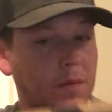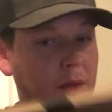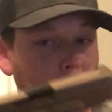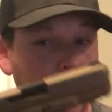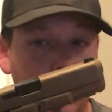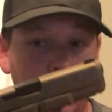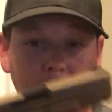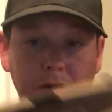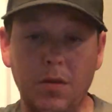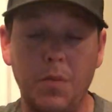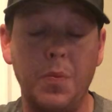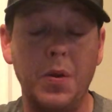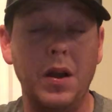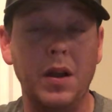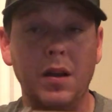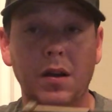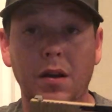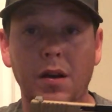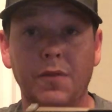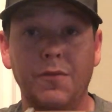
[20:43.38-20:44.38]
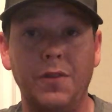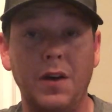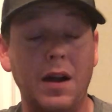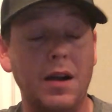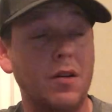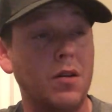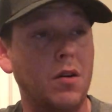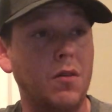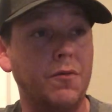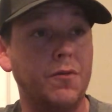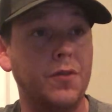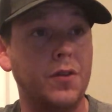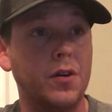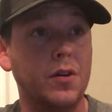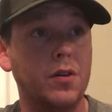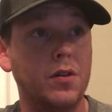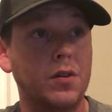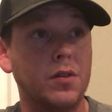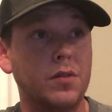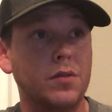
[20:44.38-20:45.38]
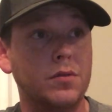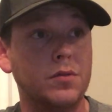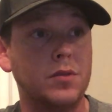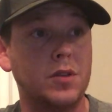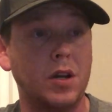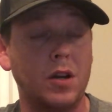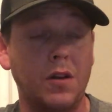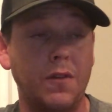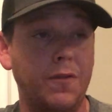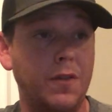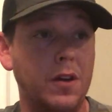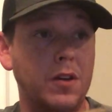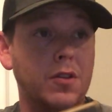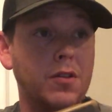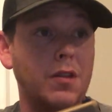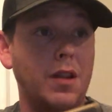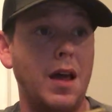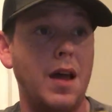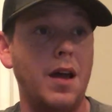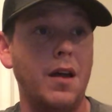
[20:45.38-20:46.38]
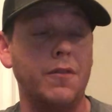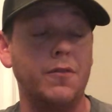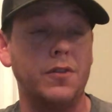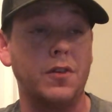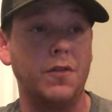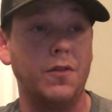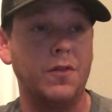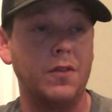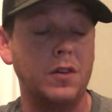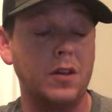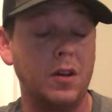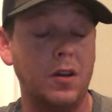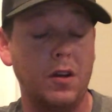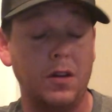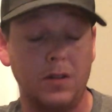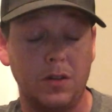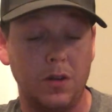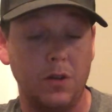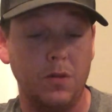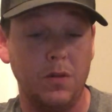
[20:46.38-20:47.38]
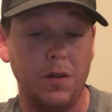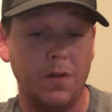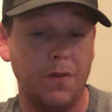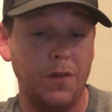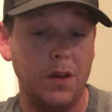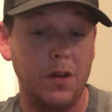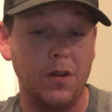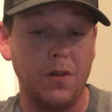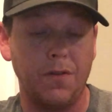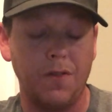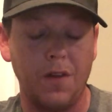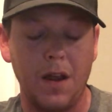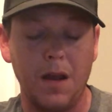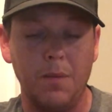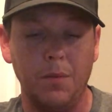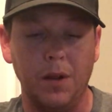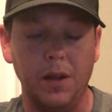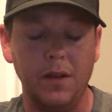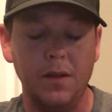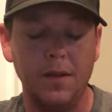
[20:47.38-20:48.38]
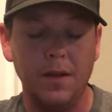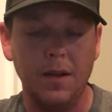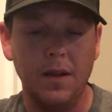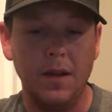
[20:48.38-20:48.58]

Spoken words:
depending on a firearm to defend your life, to defend your family.